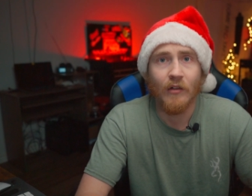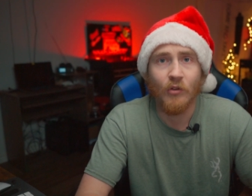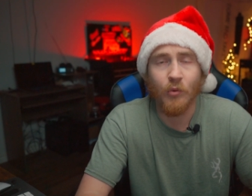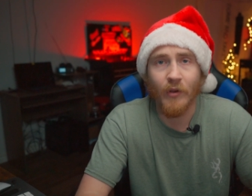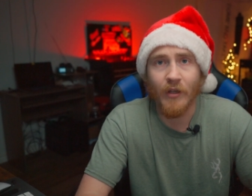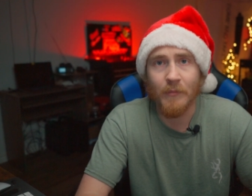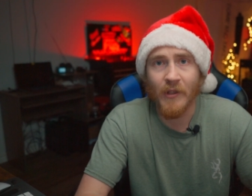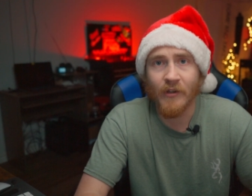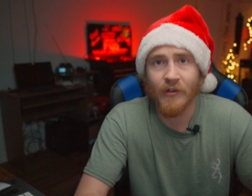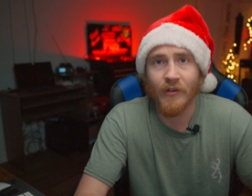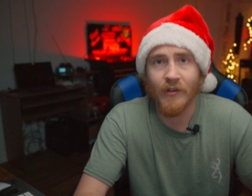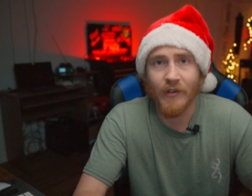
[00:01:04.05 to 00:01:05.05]
twenty
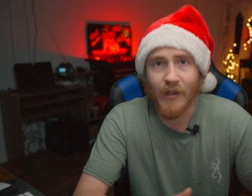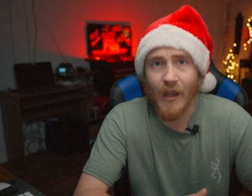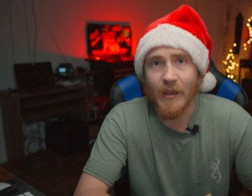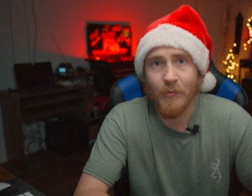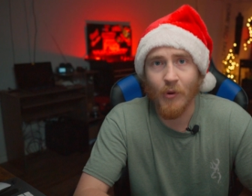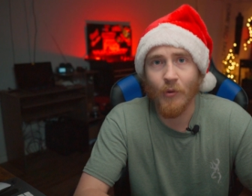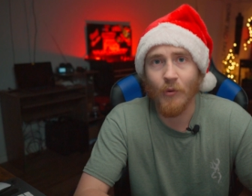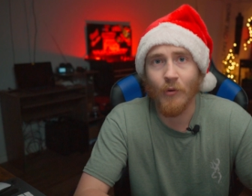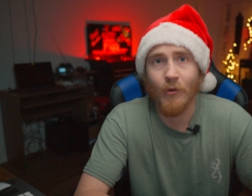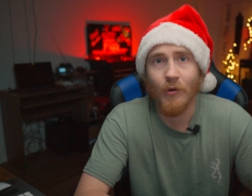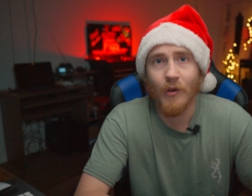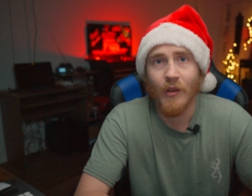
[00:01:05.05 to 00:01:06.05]
meter
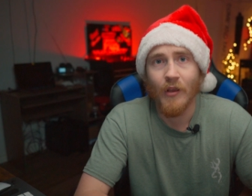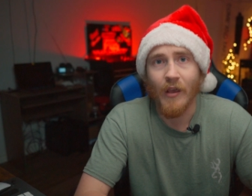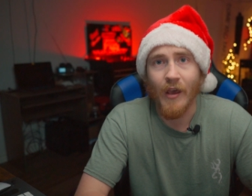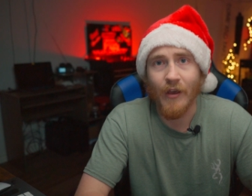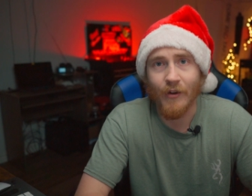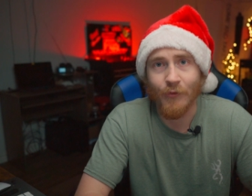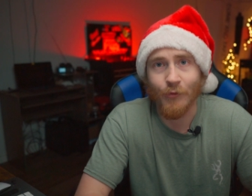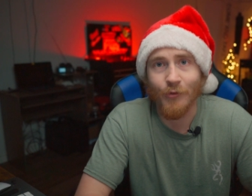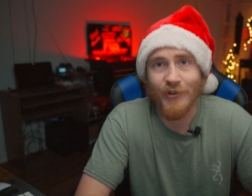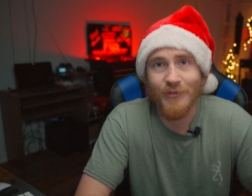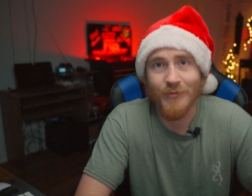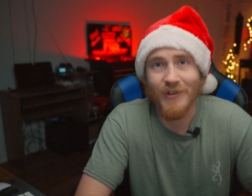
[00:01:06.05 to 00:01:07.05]
dipole out of
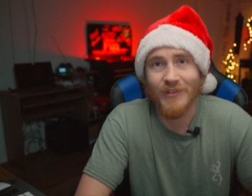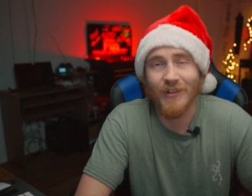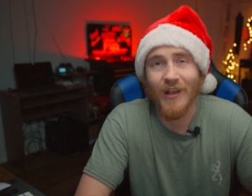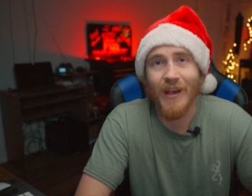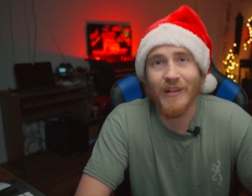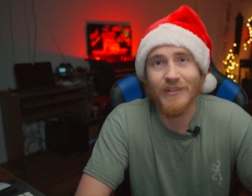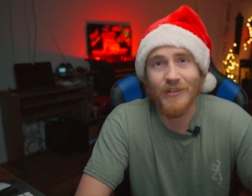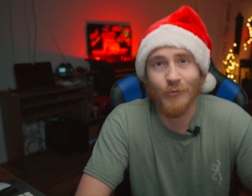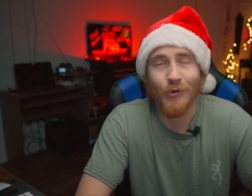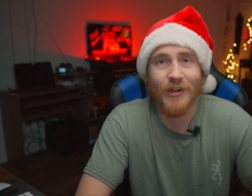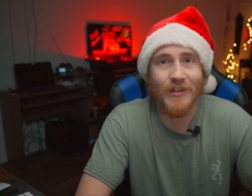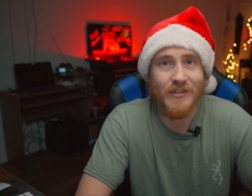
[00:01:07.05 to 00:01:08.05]
Christmas lights, and
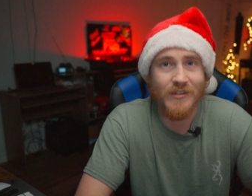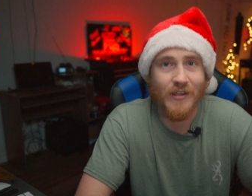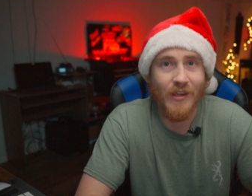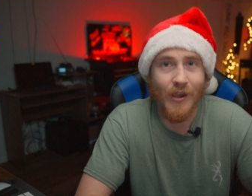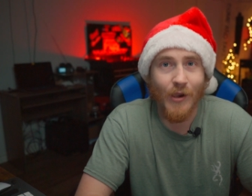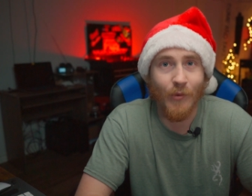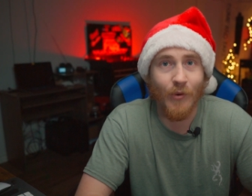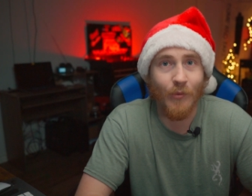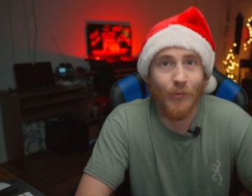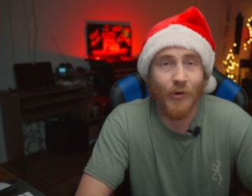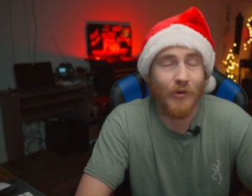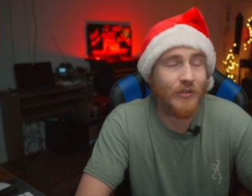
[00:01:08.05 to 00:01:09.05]
we're gonna see how it
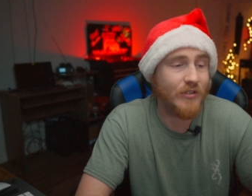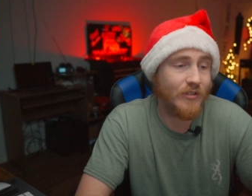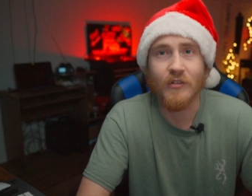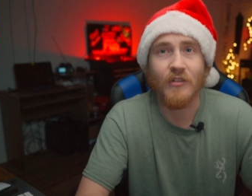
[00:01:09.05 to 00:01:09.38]
works.